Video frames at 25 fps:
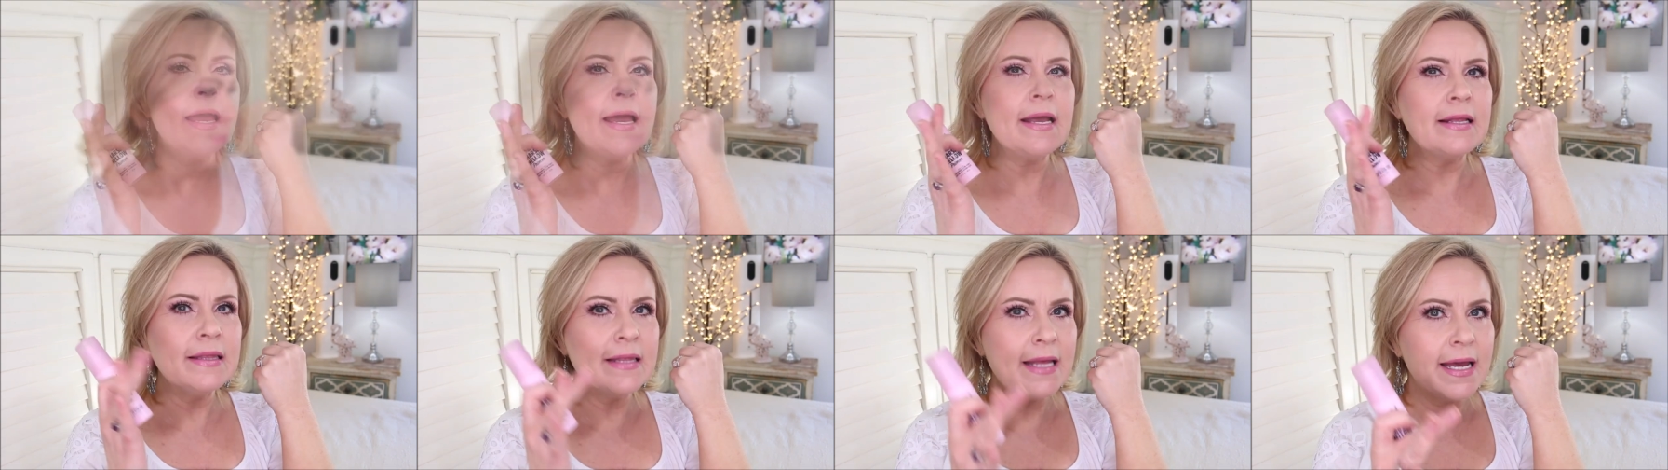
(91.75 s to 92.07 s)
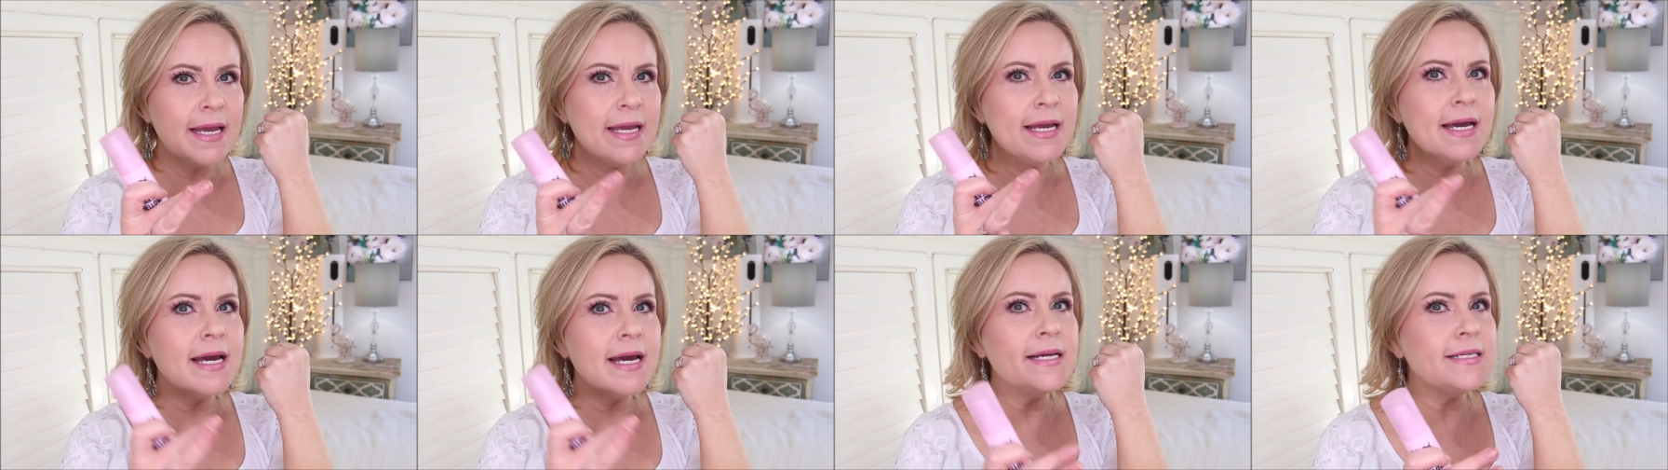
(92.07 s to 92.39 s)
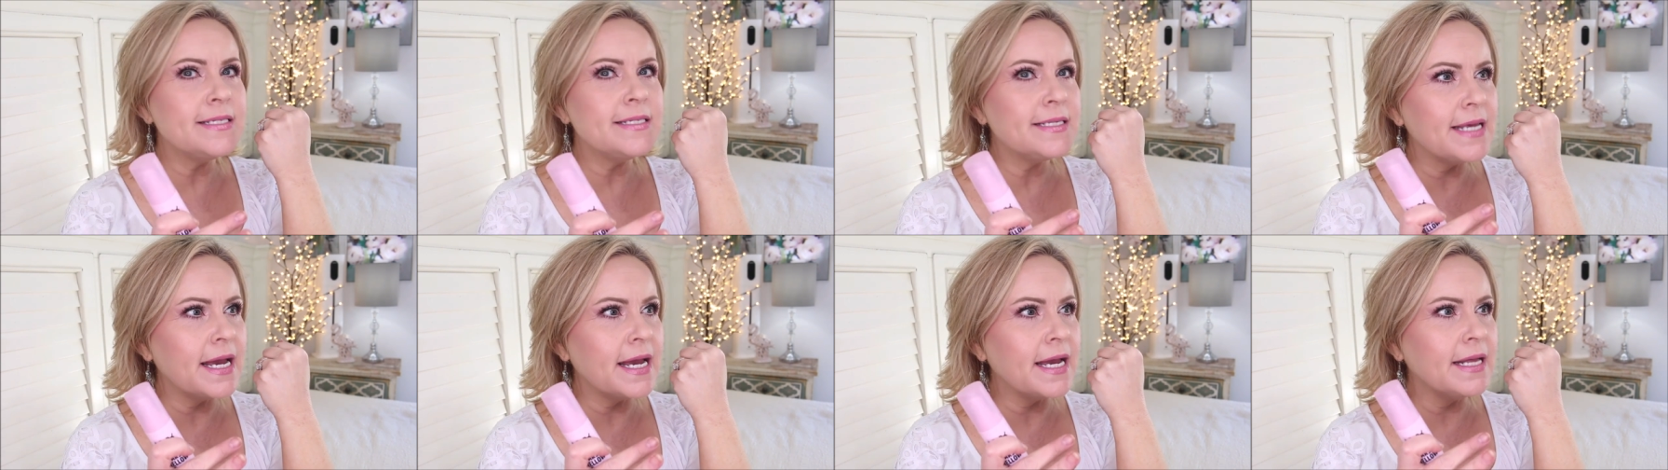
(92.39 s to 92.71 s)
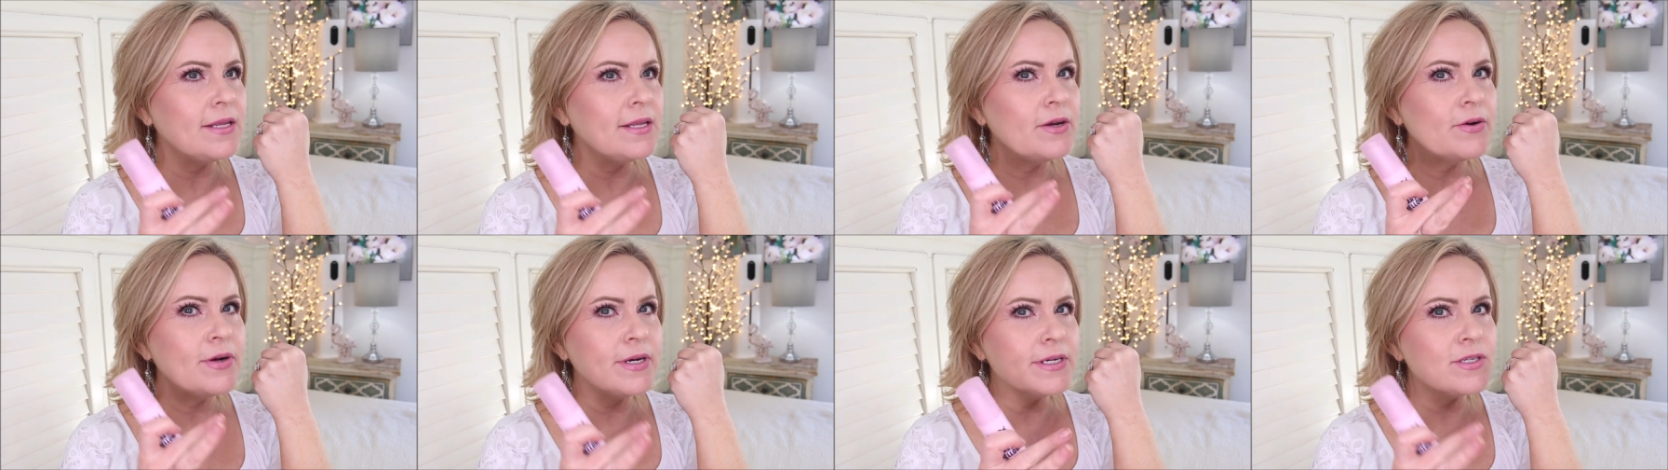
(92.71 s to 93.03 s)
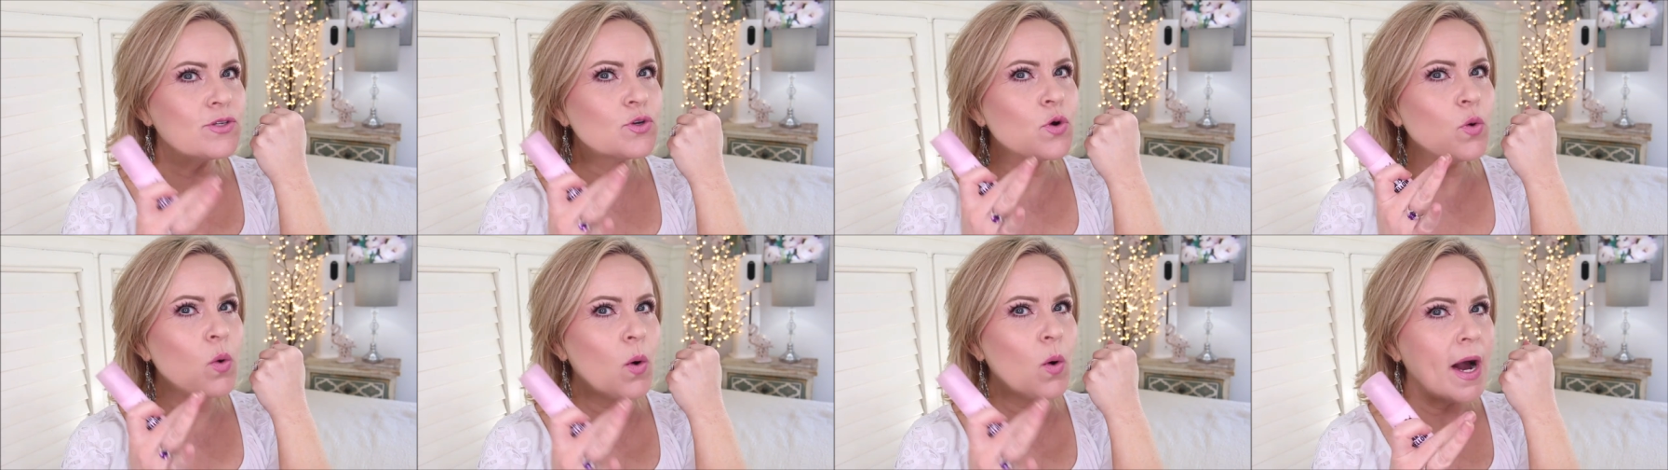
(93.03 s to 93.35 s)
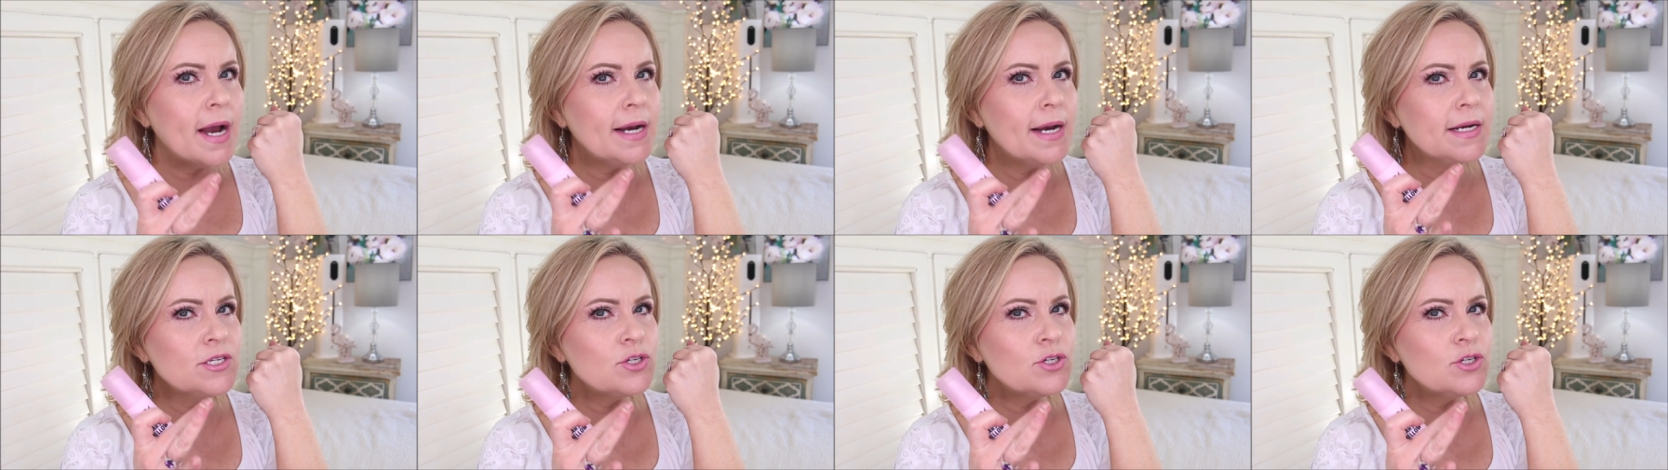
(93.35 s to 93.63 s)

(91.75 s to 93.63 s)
and like I said there is quite a